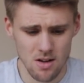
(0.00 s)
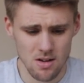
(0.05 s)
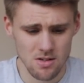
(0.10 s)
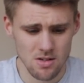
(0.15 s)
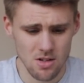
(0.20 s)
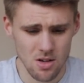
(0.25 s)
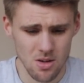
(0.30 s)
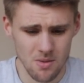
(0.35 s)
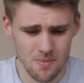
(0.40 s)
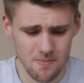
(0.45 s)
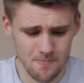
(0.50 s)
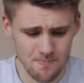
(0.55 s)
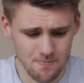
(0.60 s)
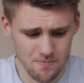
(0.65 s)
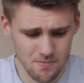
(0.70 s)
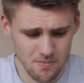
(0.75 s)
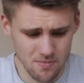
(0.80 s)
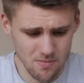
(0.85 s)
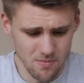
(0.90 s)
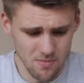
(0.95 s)
So,
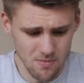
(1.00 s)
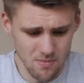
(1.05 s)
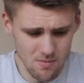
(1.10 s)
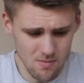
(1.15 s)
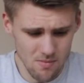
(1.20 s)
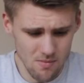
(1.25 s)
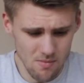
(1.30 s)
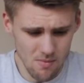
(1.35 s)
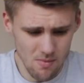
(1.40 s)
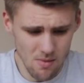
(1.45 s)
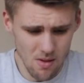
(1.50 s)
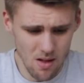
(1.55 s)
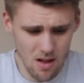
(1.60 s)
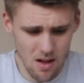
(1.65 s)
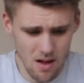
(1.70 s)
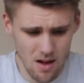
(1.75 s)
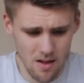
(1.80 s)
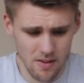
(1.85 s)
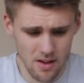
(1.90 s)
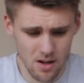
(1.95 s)

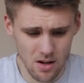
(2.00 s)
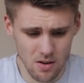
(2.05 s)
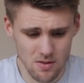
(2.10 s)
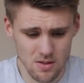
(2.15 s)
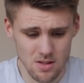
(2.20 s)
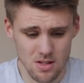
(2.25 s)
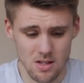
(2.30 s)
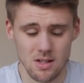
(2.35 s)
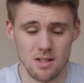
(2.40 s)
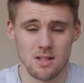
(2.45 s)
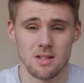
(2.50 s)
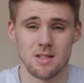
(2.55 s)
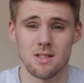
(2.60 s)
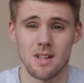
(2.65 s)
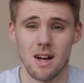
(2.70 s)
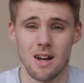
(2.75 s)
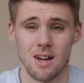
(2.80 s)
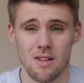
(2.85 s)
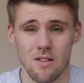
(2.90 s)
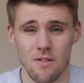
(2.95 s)
and then obviously
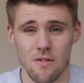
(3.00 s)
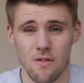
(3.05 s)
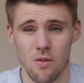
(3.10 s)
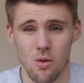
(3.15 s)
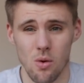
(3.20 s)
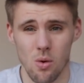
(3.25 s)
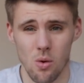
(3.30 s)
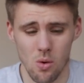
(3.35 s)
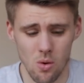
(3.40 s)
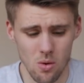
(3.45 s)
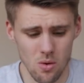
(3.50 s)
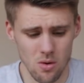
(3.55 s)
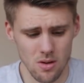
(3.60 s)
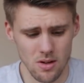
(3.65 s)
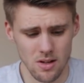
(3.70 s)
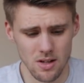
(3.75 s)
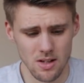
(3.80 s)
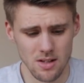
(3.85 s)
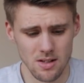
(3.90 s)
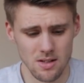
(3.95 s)
stage 4
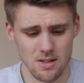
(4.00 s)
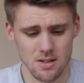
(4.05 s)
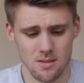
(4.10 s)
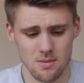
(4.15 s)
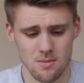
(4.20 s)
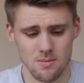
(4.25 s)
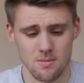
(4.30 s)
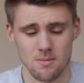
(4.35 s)
is,